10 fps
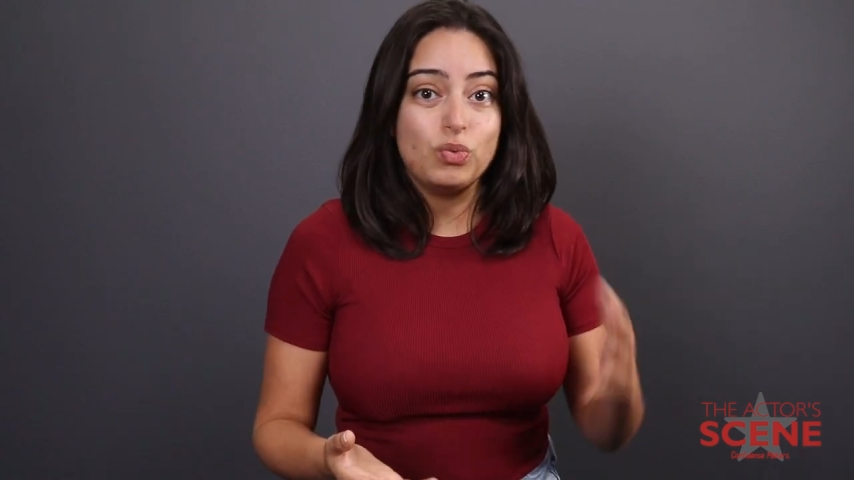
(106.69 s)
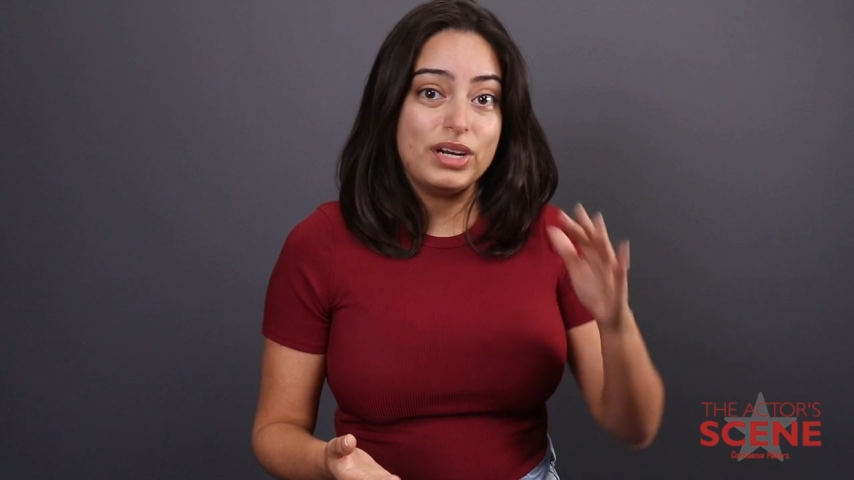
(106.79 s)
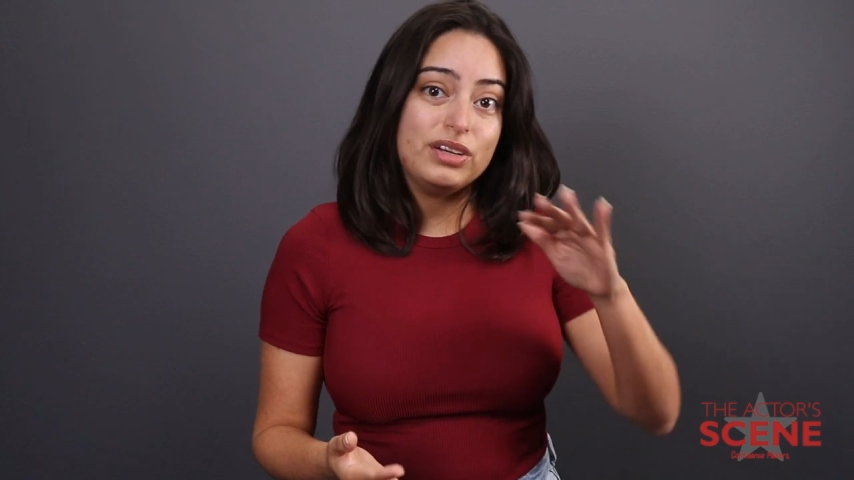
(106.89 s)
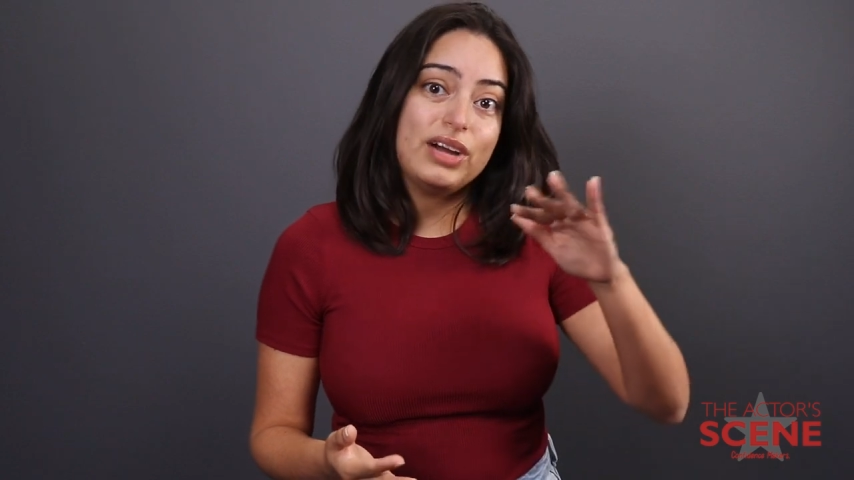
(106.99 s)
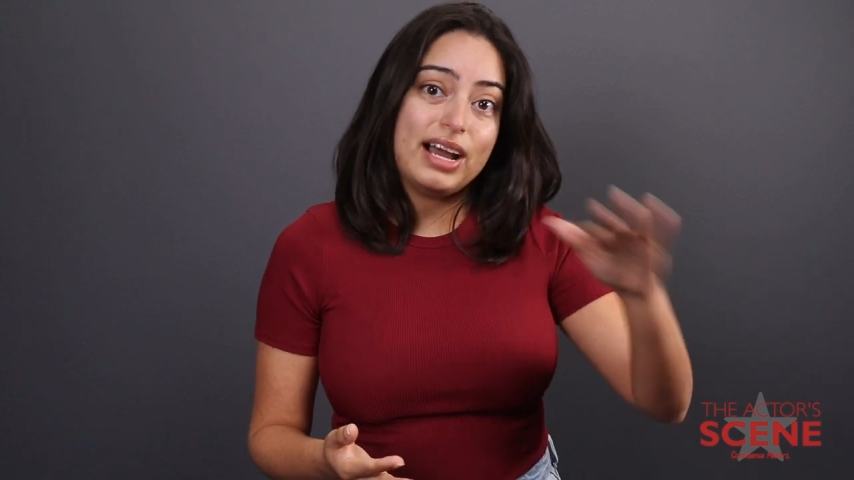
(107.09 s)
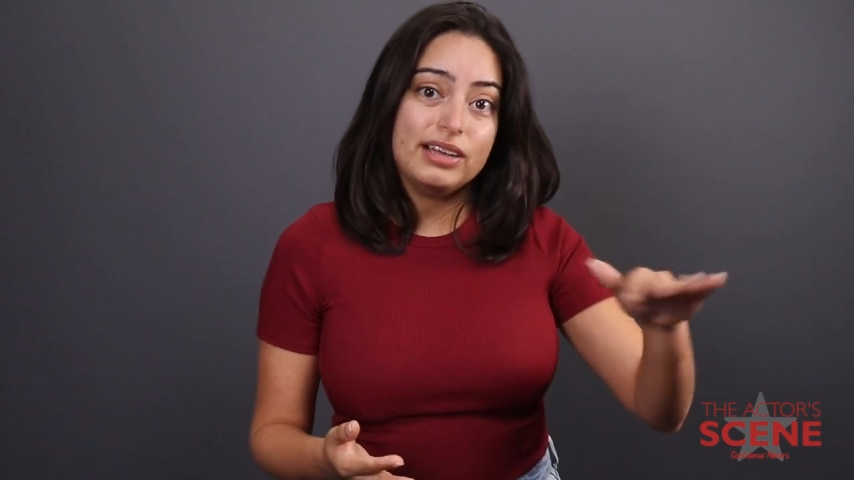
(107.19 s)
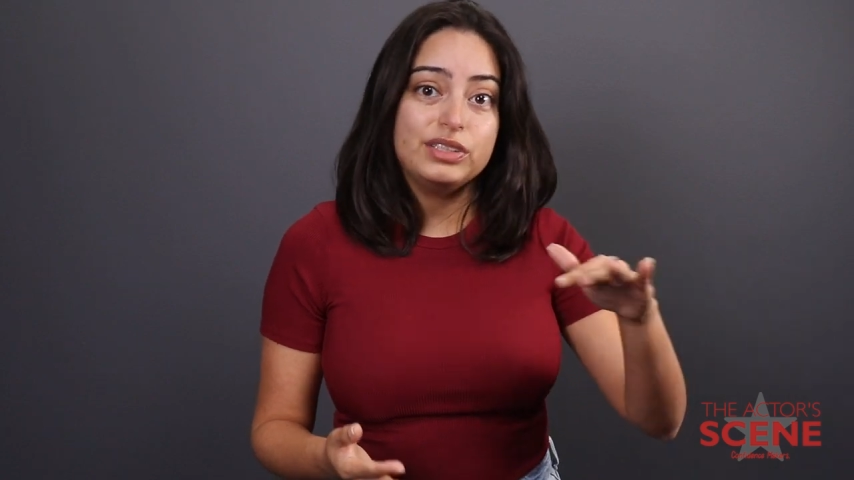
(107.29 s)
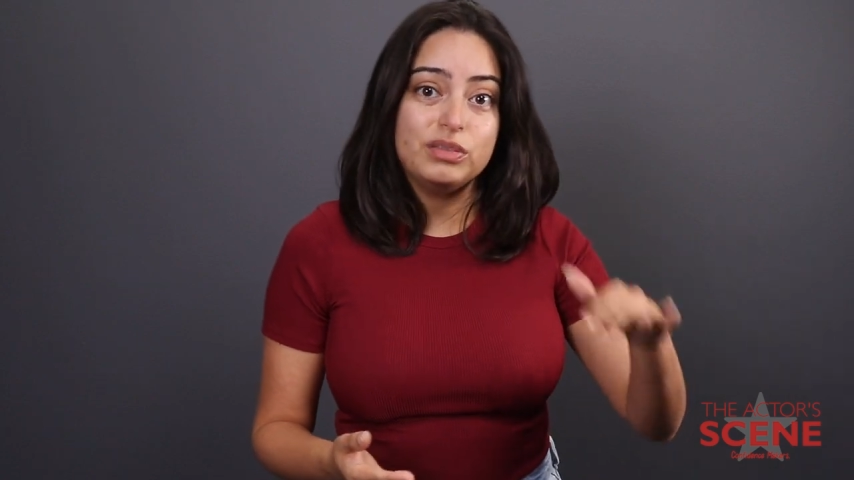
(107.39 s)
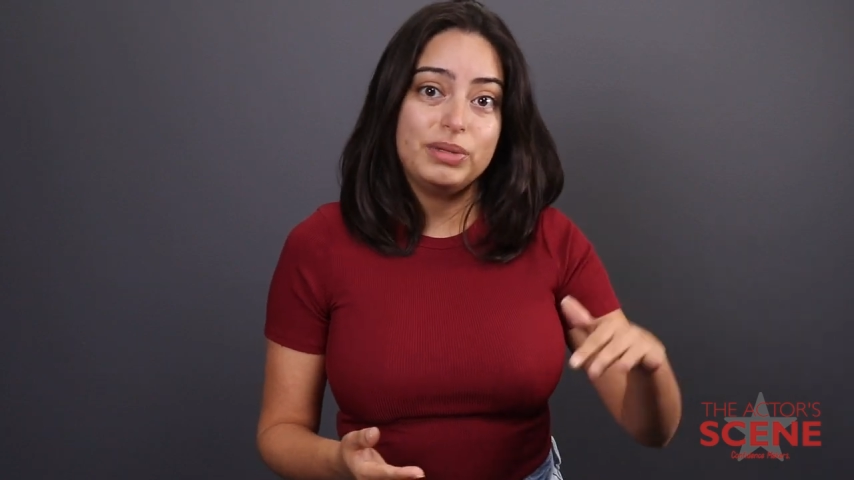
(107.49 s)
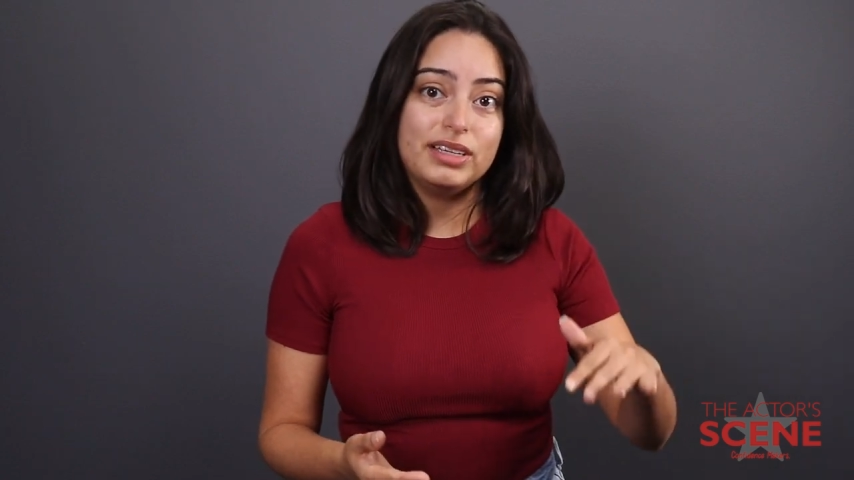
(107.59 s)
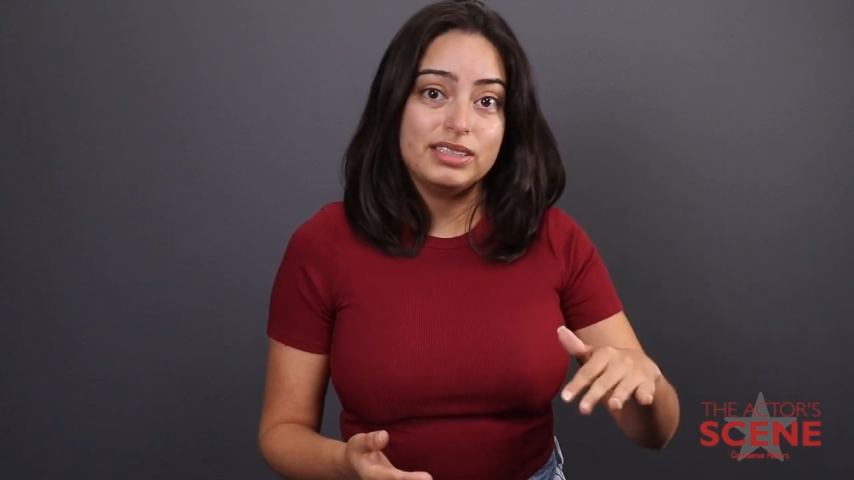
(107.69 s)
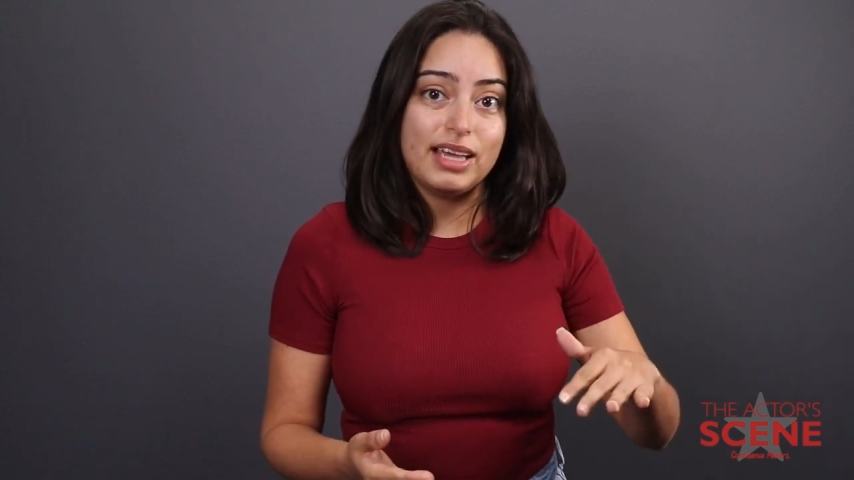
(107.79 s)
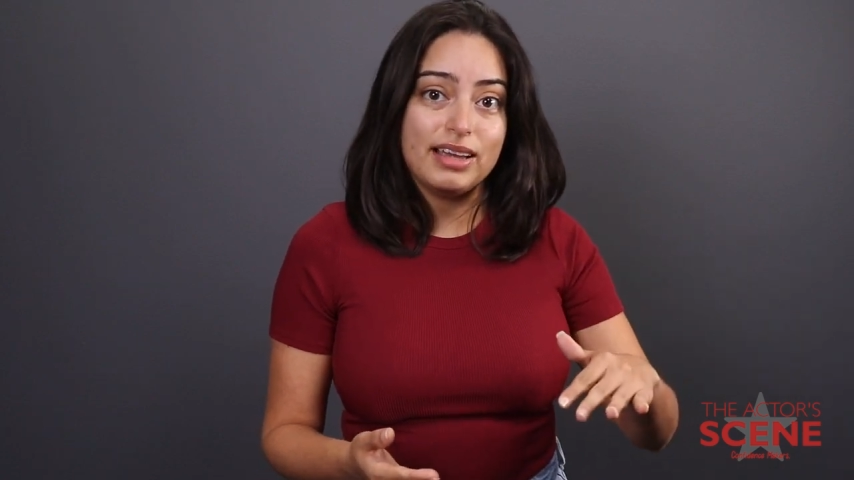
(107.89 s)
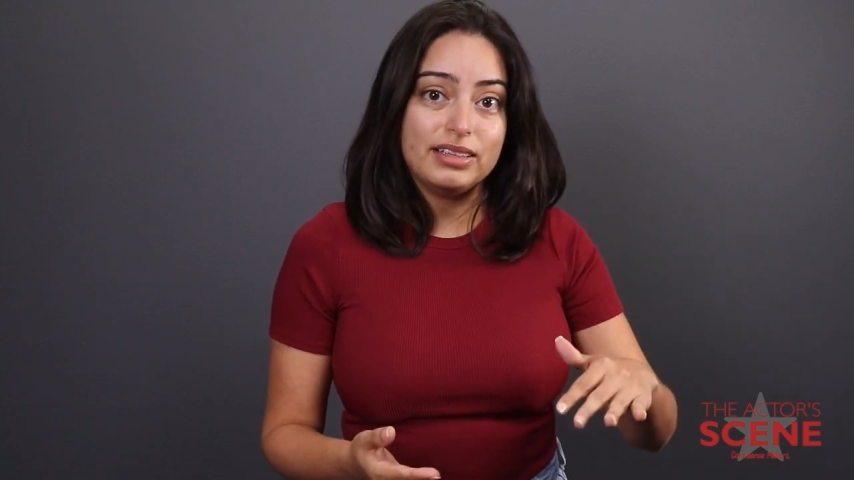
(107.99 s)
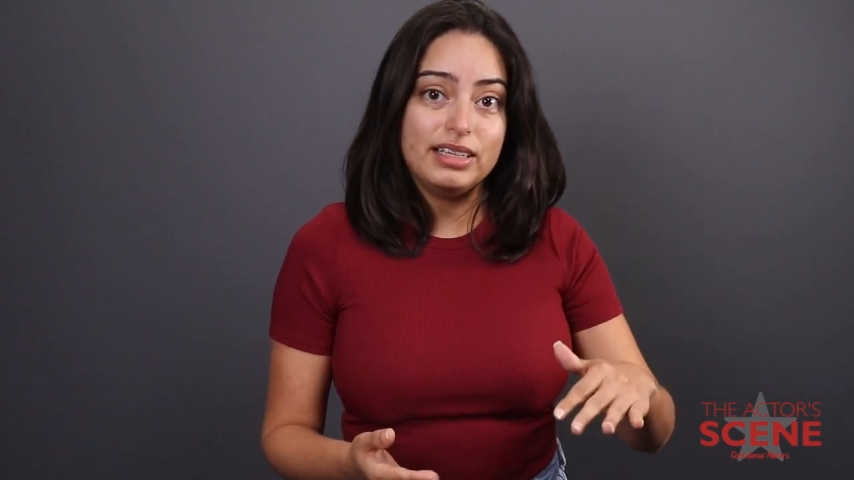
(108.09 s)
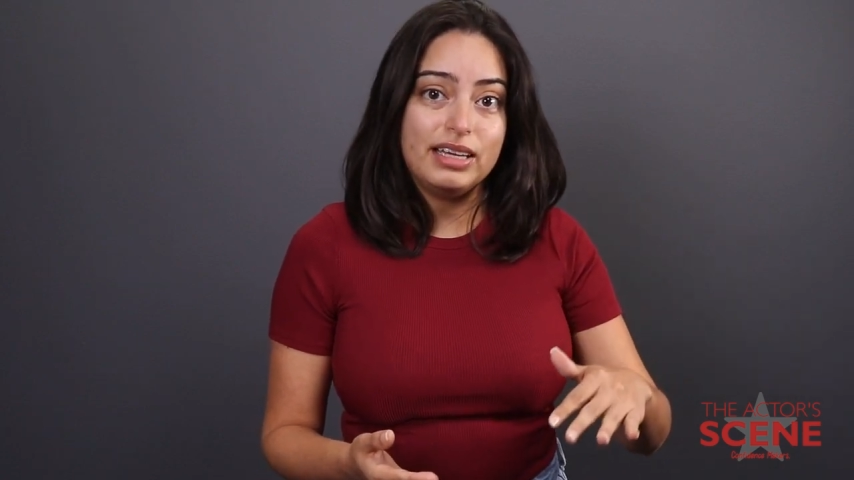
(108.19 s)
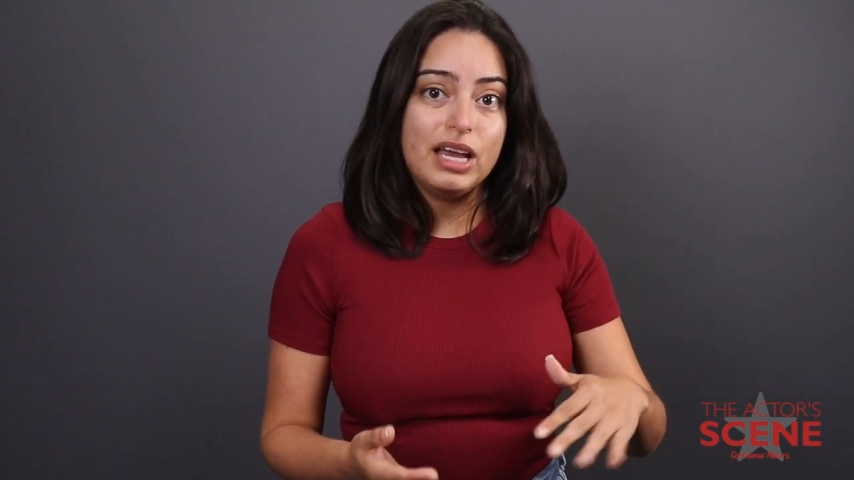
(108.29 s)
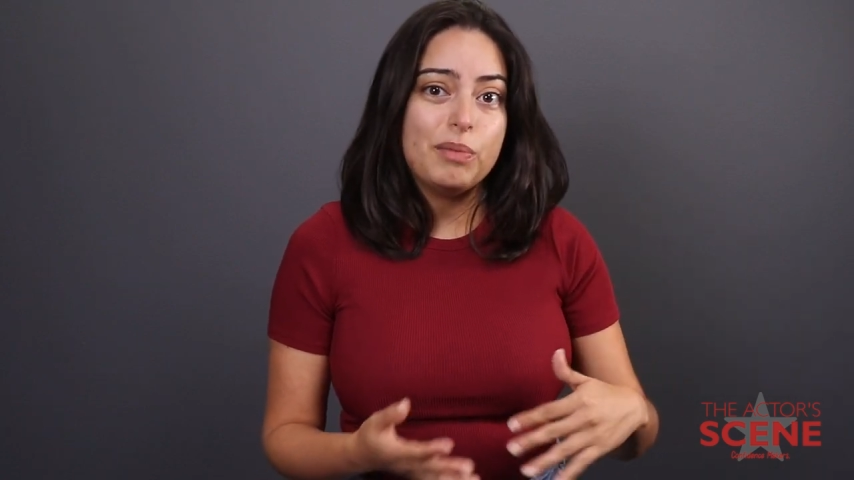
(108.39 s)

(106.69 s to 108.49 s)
where your eye should be exactly,